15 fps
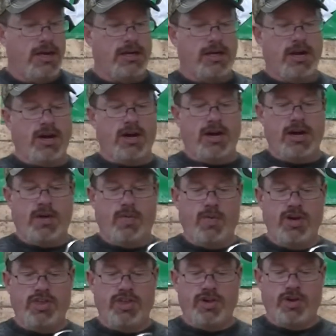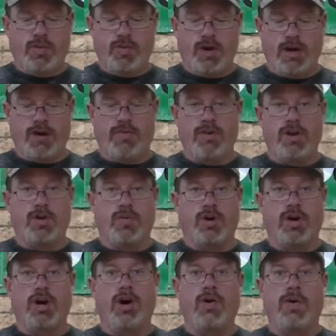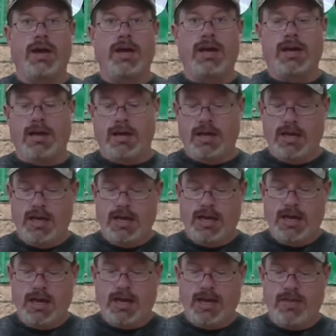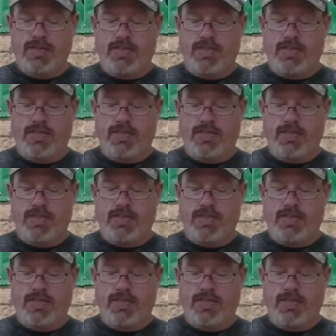and carry it with you to wherever you were going, and